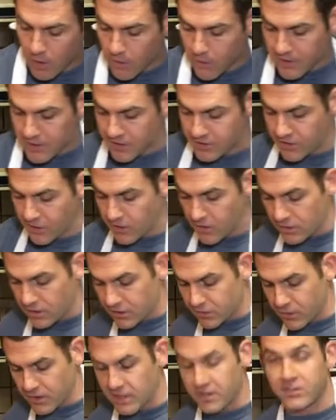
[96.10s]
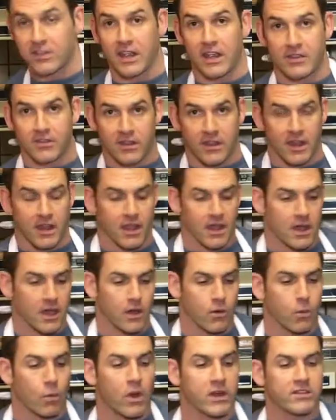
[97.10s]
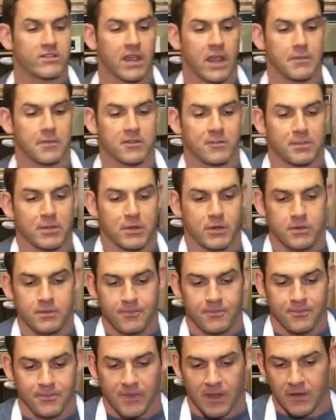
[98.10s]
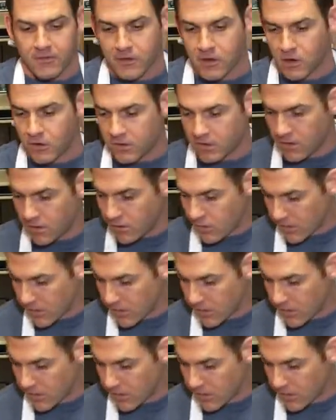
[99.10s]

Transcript: what we're going to do is we're going to take the 1 tablespoon of coconut